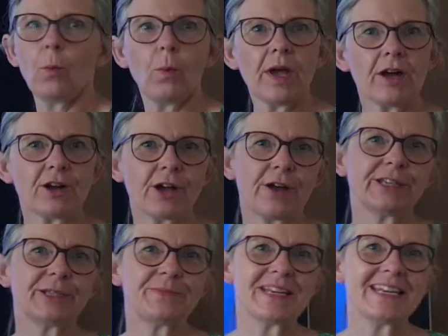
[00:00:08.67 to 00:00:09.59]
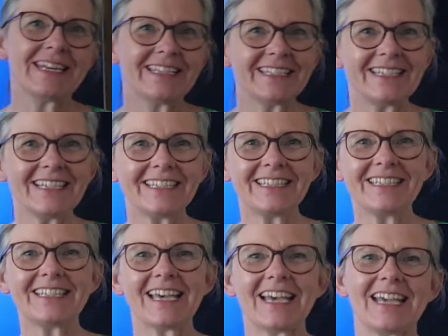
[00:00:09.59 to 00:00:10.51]
We are going to be listening
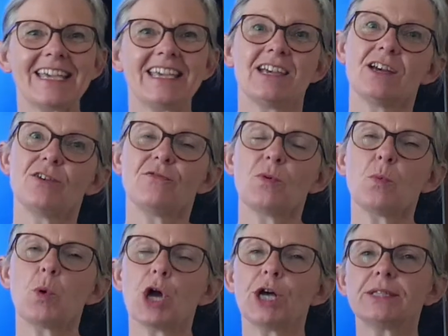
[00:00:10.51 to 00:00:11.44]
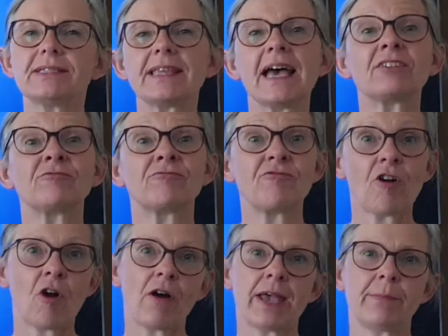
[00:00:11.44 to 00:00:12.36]
today for words that
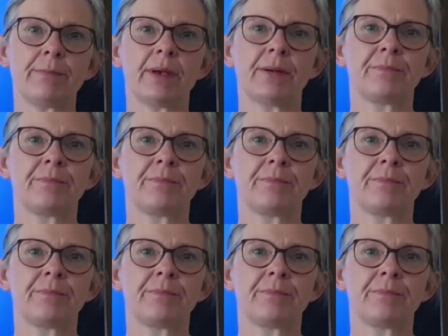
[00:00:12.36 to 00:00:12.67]
rhyme.